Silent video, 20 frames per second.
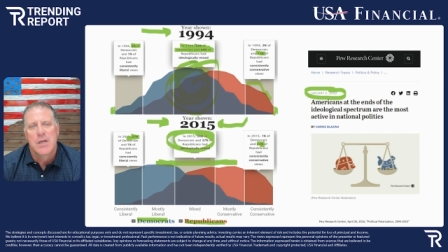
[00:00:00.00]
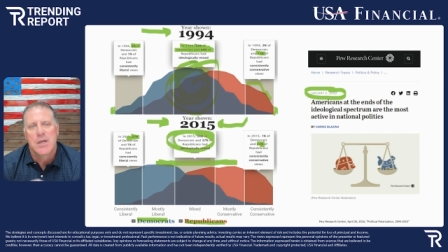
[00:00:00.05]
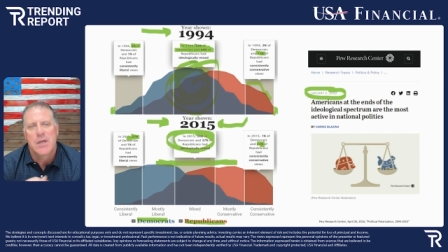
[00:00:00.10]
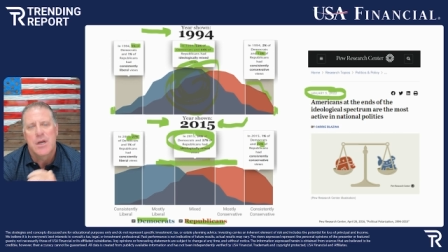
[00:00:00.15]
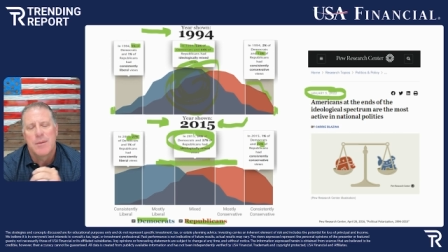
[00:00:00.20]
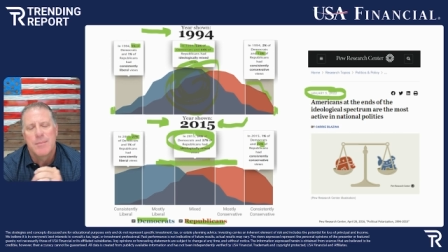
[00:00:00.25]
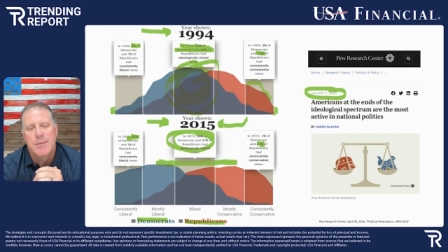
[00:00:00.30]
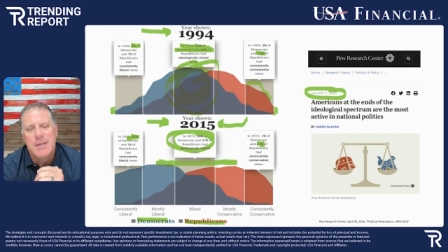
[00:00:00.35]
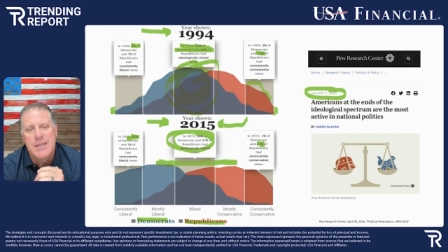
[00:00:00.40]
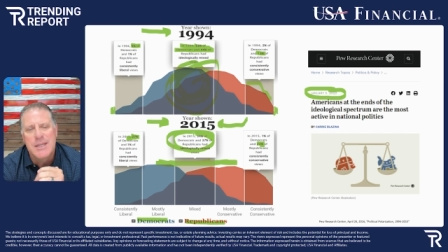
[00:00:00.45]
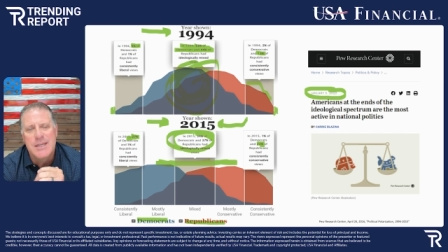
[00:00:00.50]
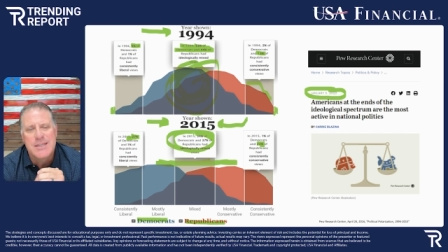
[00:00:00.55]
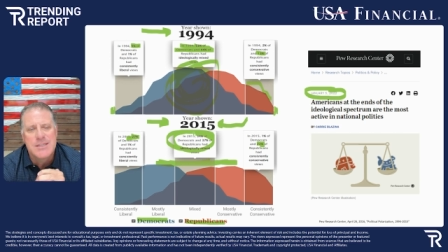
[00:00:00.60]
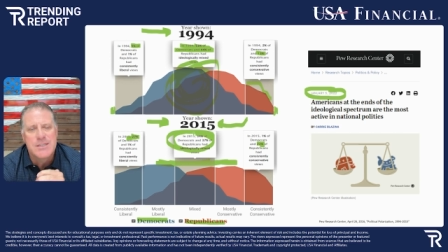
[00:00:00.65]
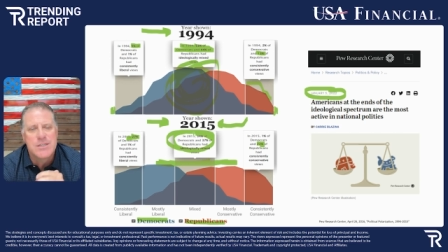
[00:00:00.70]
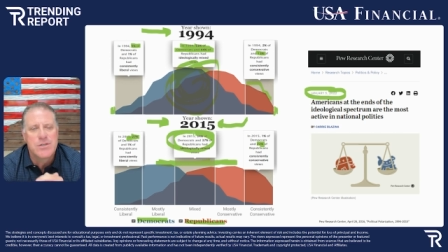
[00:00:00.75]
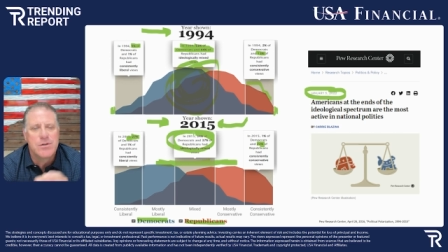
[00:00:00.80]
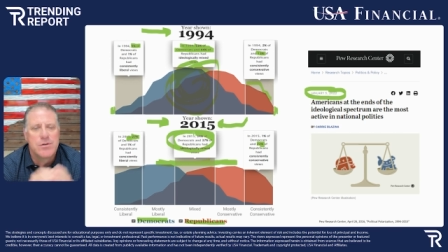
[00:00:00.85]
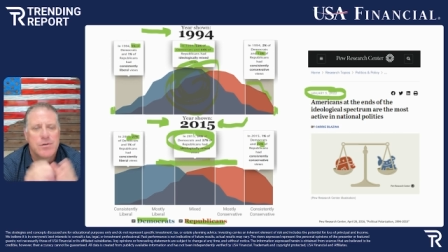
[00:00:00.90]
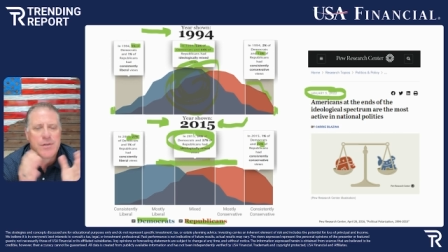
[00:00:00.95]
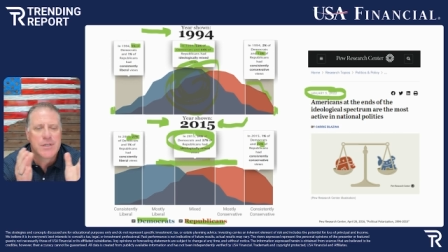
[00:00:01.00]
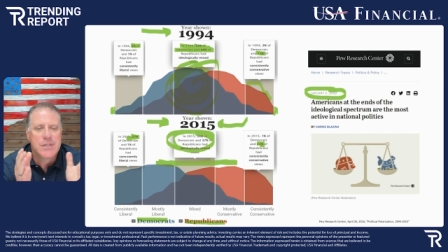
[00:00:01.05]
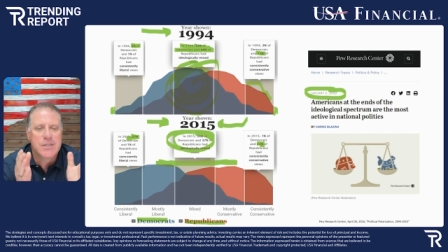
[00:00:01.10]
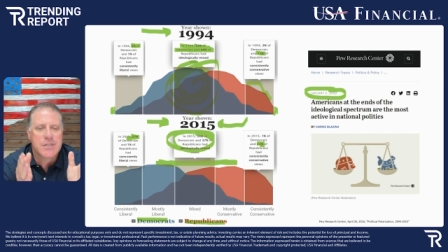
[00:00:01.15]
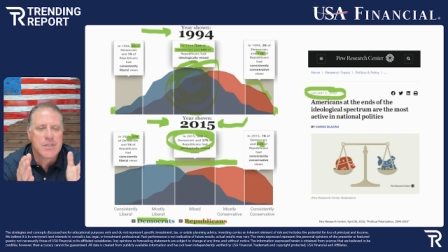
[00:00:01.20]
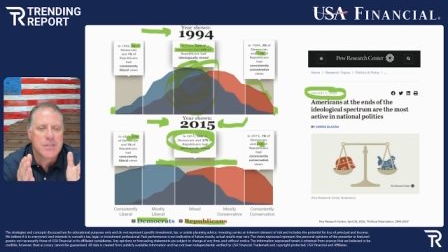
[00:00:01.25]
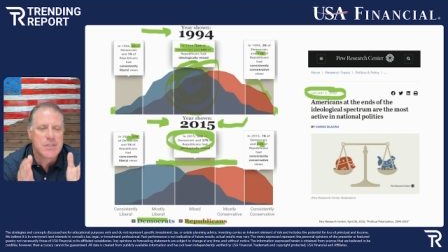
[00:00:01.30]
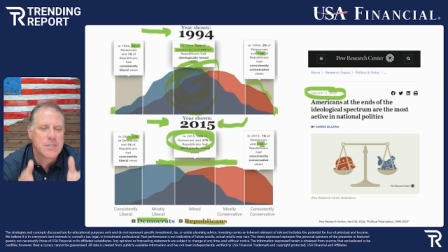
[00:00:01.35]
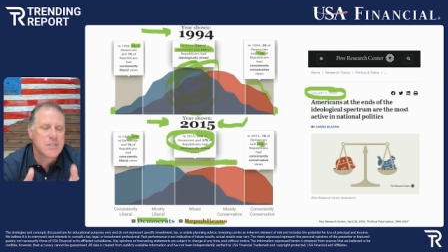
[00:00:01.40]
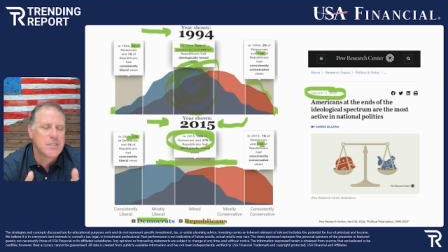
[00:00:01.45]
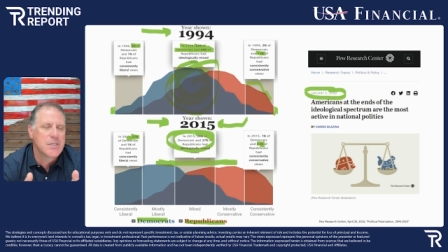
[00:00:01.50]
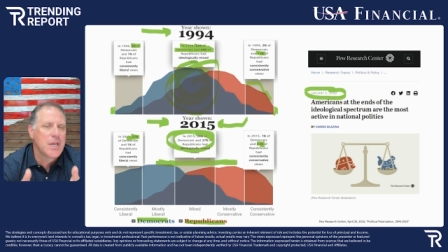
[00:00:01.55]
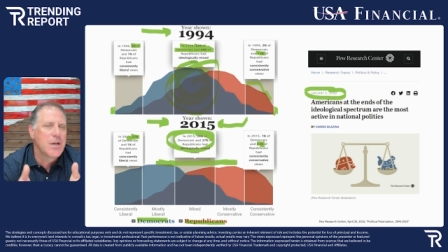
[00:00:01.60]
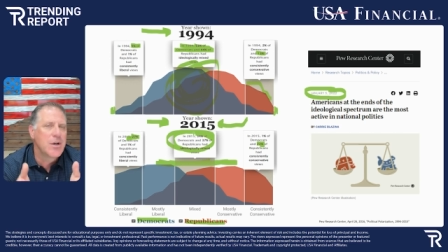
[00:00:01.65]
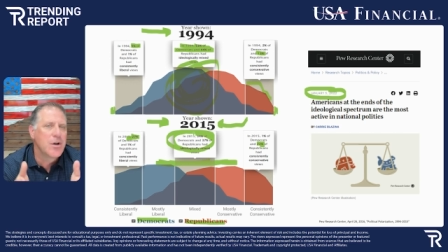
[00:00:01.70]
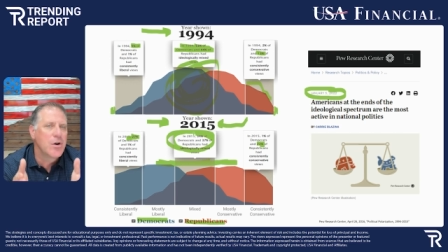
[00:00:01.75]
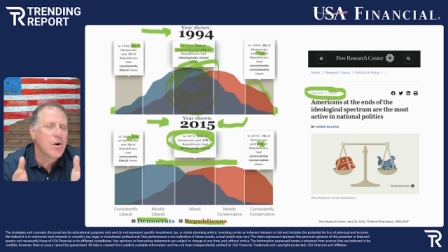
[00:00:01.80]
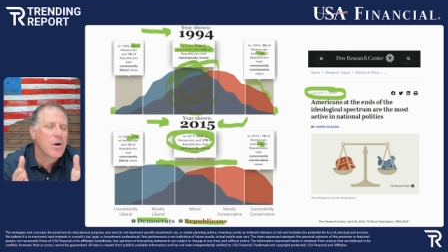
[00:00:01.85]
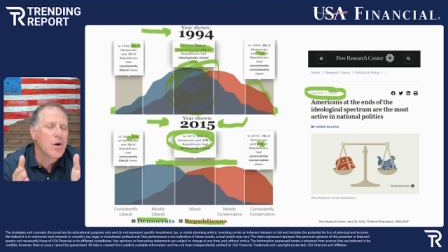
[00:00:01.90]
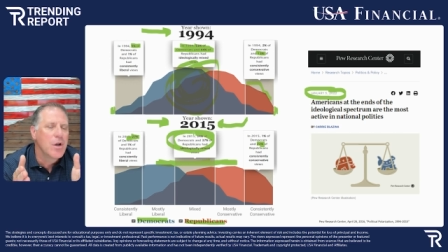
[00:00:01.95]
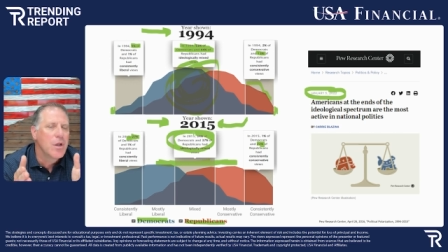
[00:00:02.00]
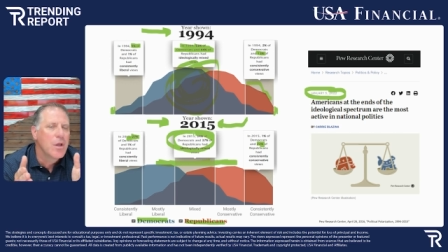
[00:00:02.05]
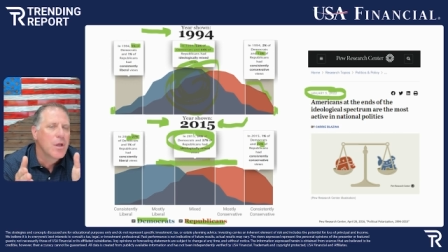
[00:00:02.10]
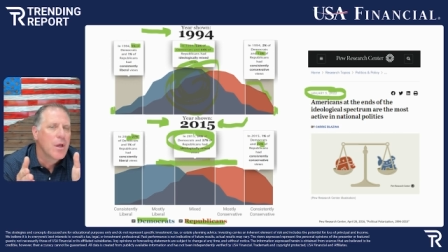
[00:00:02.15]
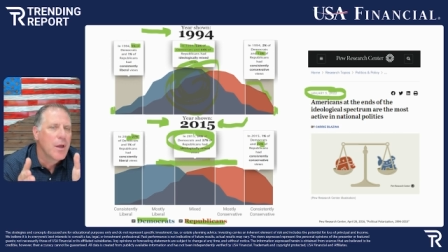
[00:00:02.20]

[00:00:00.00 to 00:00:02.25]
coming into this center